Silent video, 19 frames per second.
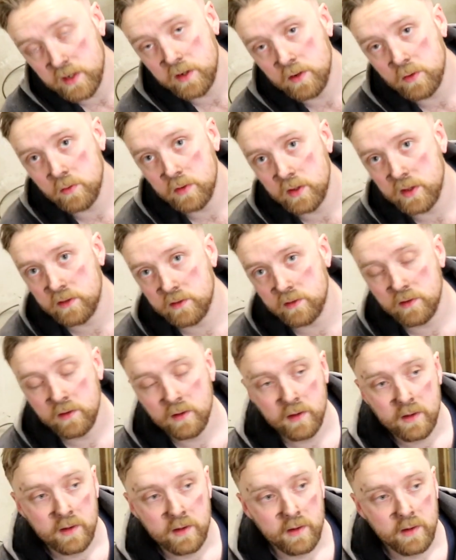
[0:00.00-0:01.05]
I know that
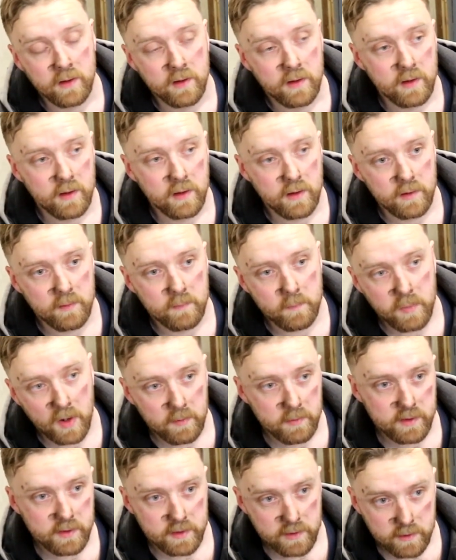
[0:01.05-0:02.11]

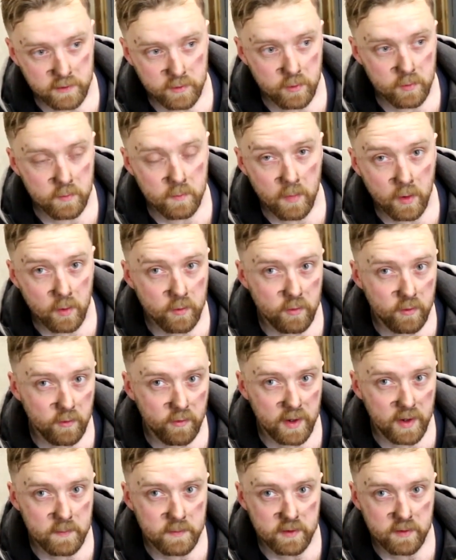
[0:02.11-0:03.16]
probably the two most
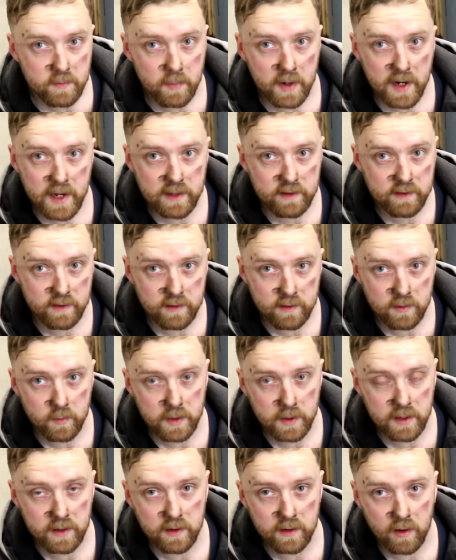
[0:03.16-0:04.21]
famous brands in
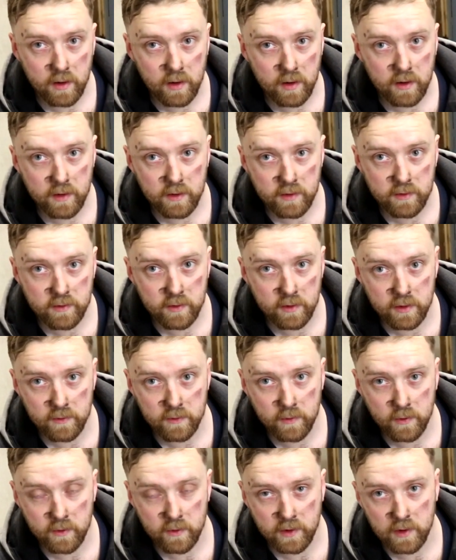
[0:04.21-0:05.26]
Sweden are
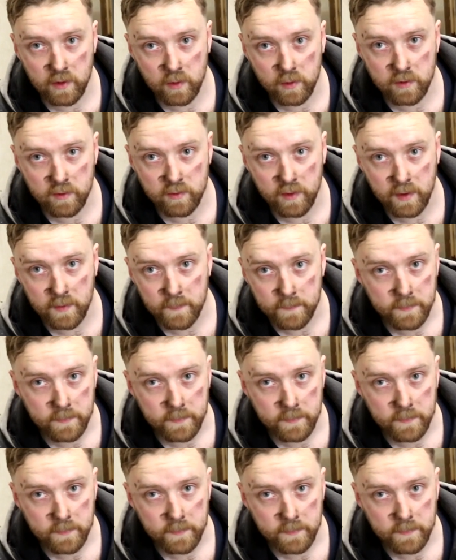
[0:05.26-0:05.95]
Söderfors and kohlswa.